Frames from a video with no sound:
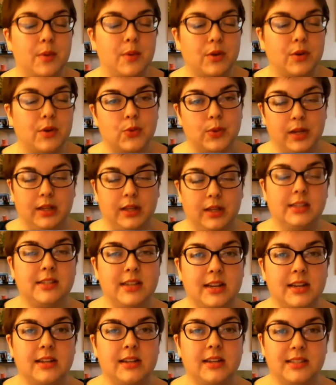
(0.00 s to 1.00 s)
and most
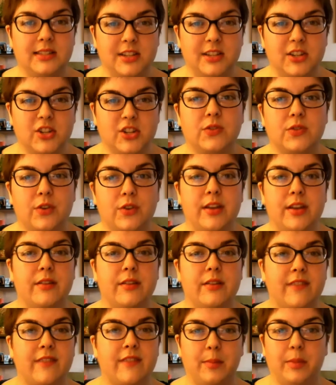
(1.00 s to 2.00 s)
realistic decisions for
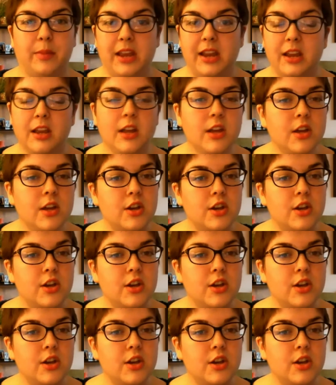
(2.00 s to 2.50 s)
their family.